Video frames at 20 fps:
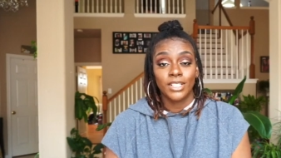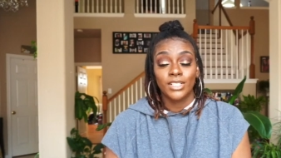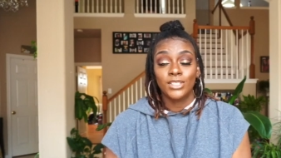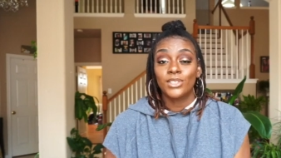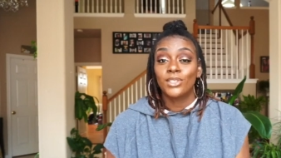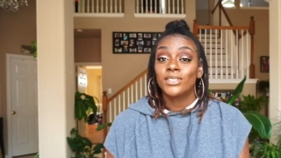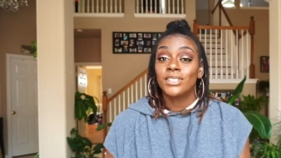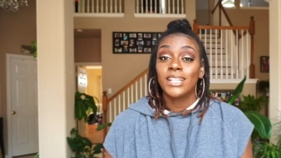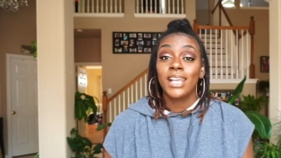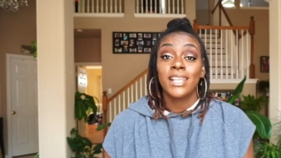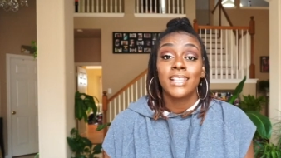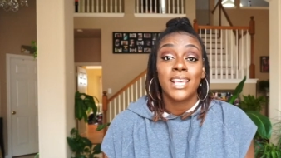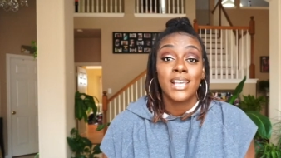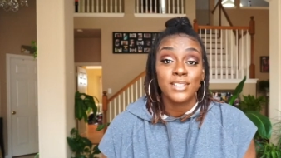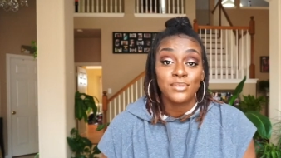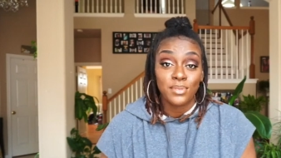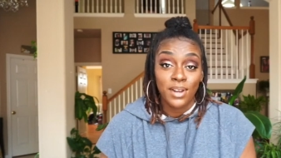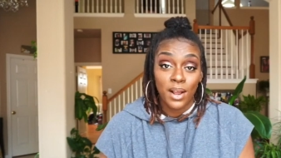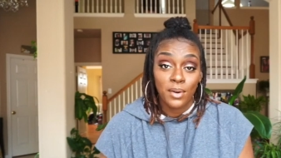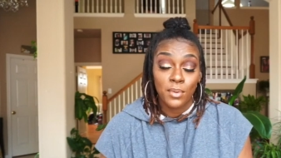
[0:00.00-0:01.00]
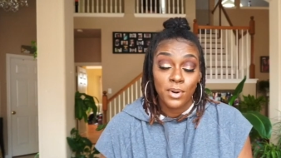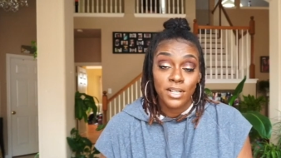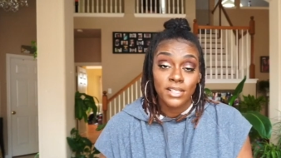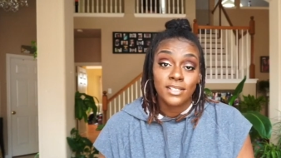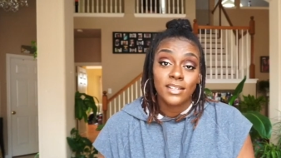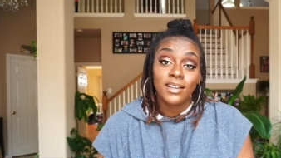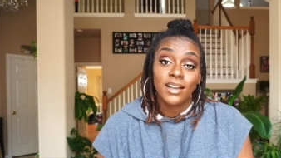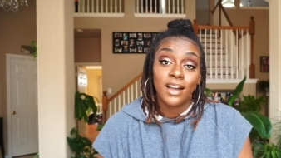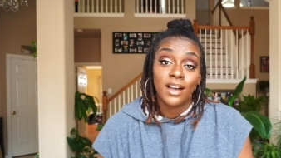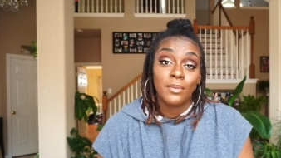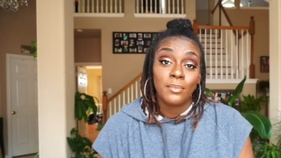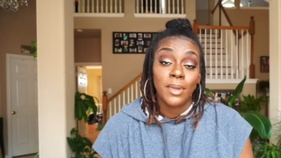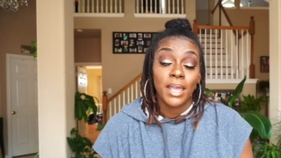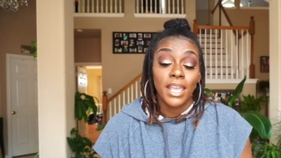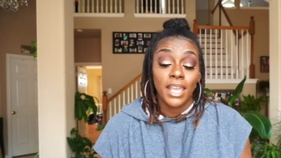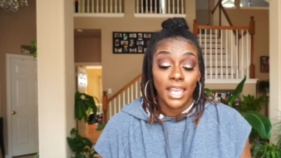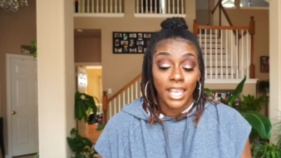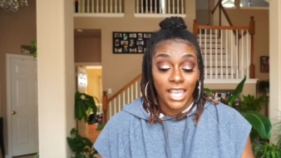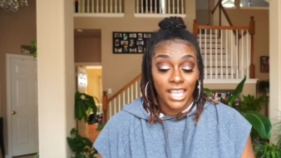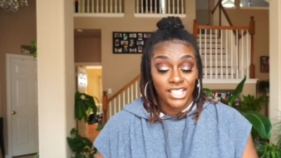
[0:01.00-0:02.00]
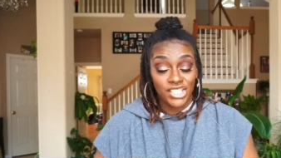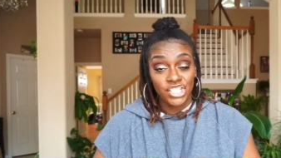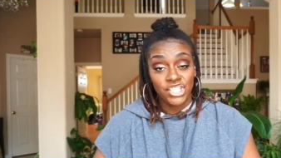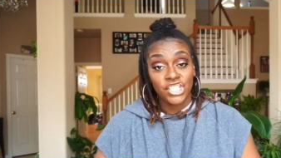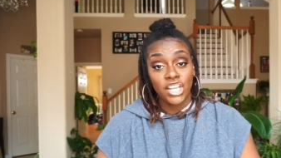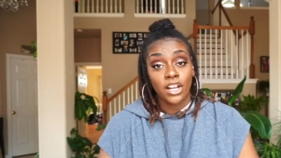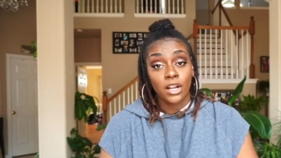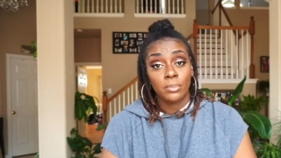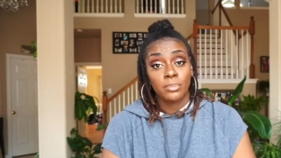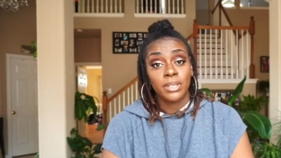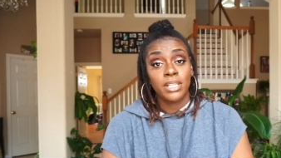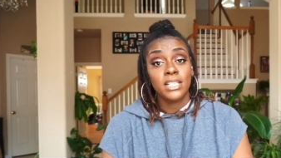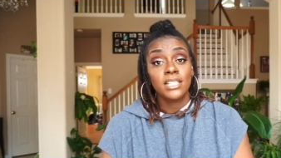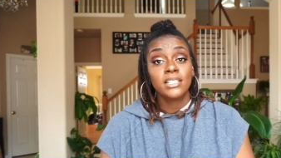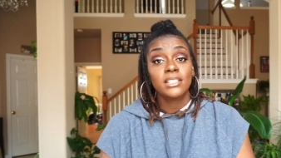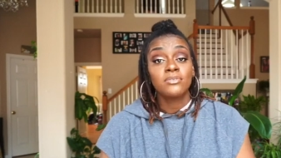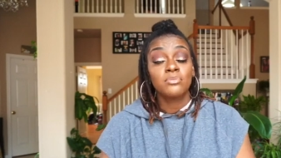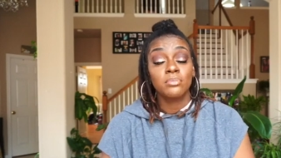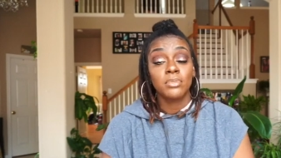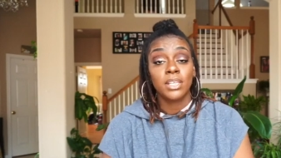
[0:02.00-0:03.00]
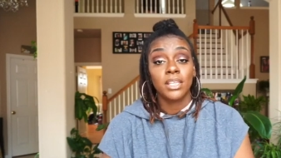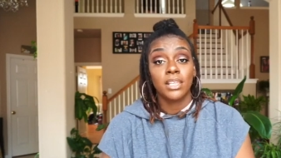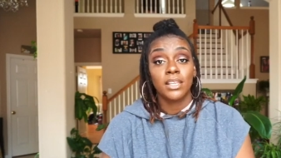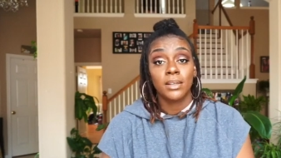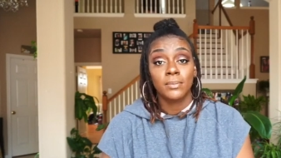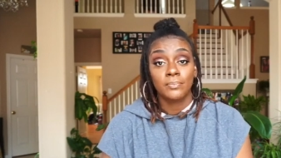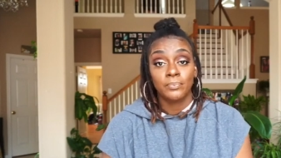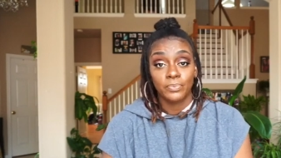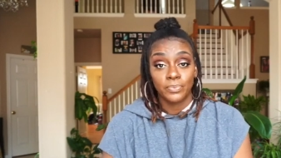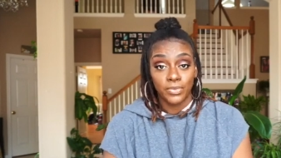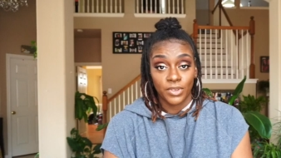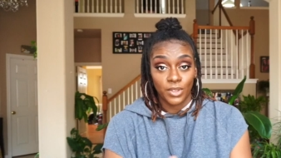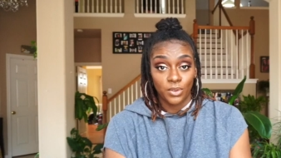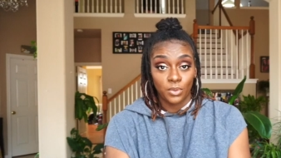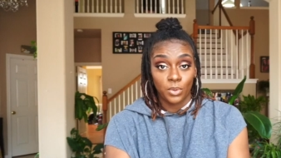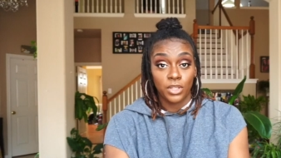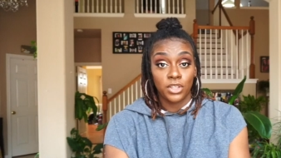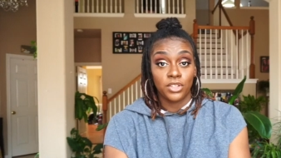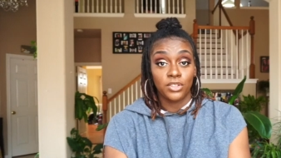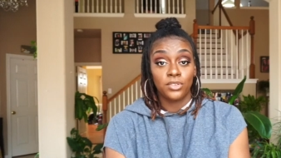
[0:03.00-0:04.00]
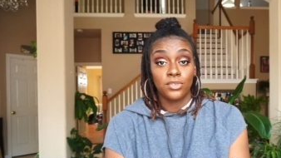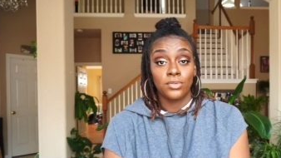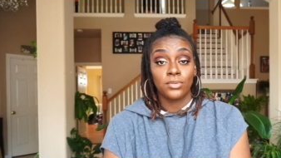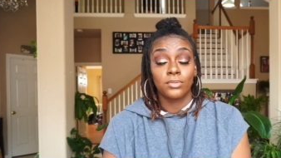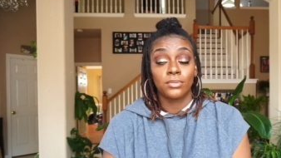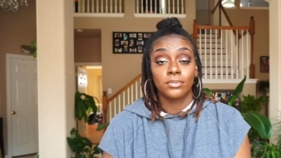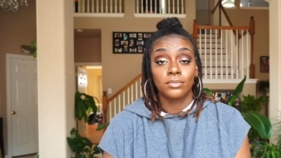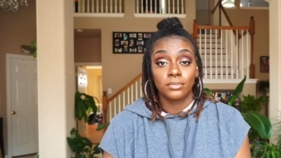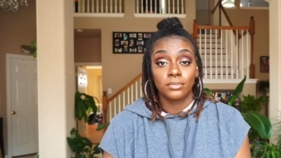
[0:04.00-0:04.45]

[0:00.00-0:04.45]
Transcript: So today that's what I wanted to come and share a piece of me with you.